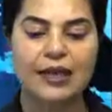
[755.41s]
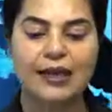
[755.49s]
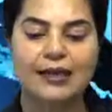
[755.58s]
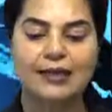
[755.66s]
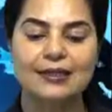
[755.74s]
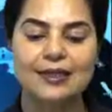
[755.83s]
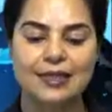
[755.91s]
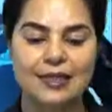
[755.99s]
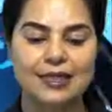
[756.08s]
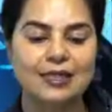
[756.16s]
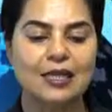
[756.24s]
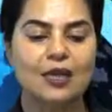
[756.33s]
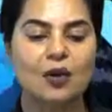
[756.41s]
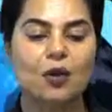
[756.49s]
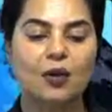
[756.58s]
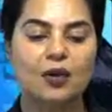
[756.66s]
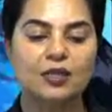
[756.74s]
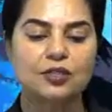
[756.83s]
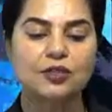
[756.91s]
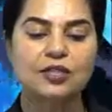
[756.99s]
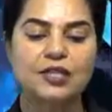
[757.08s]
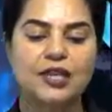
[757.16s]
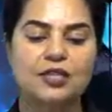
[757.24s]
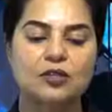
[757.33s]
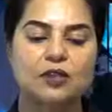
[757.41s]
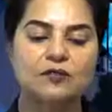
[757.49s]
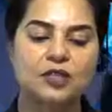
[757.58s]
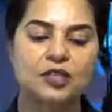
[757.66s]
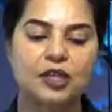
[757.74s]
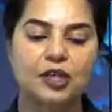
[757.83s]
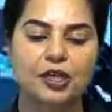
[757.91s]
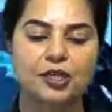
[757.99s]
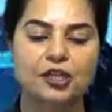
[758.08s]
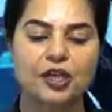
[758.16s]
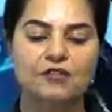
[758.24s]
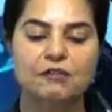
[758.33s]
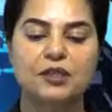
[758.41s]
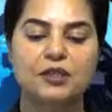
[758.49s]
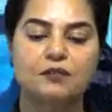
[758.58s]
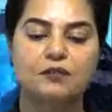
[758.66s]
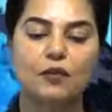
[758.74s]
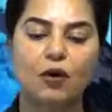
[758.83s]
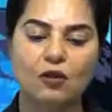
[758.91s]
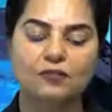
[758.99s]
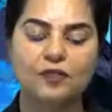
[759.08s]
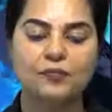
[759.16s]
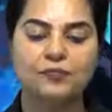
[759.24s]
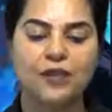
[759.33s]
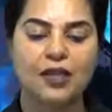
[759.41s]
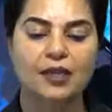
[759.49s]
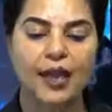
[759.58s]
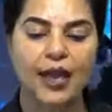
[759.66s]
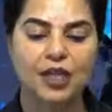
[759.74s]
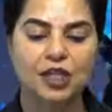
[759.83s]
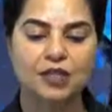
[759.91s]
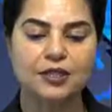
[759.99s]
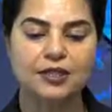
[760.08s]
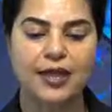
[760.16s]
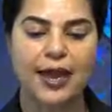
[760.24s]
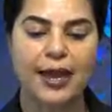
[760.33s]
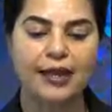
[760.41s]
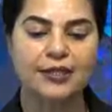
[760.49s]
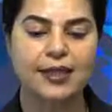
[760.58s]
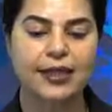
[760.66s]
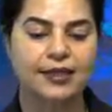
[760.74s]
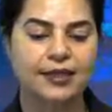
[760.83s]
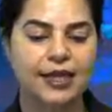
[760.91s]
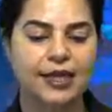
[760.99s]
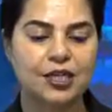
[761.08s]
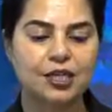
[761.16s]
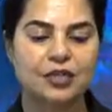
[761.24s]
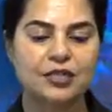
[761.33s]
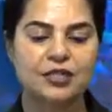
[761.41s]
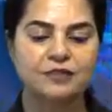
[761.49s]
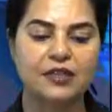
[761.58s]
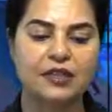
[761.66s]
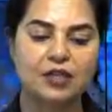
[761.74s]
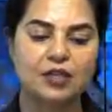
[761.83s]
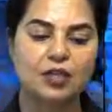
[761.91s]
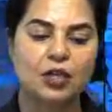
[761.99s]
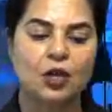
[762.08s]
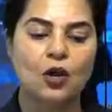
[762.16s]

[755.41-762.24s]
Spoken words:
entities, or associates of the Turkish government involved in actions and endanger civilians